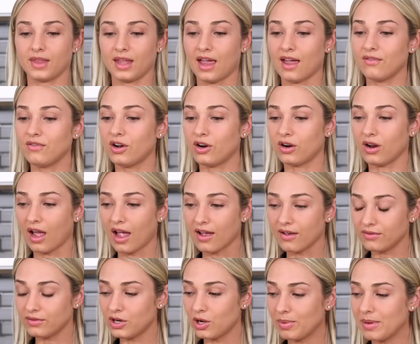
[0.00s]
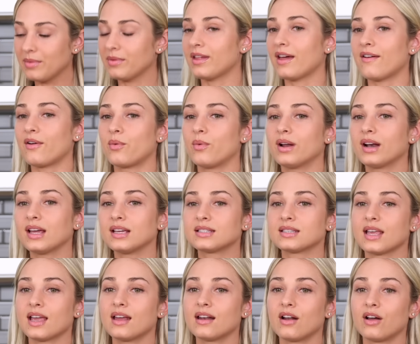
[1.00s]
I know people that have a one night
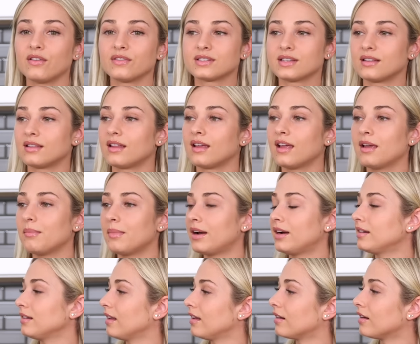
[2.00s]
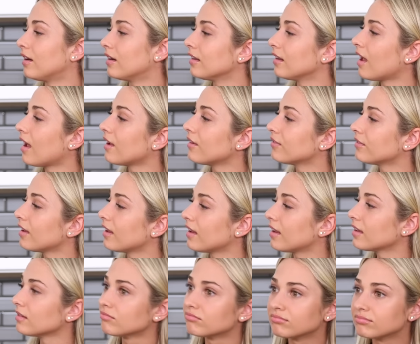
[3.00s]
stand and all of a sudden they get married later on in life.
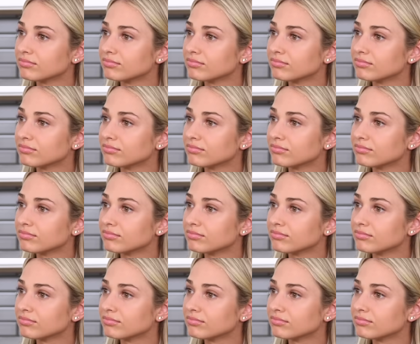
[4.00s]
Like,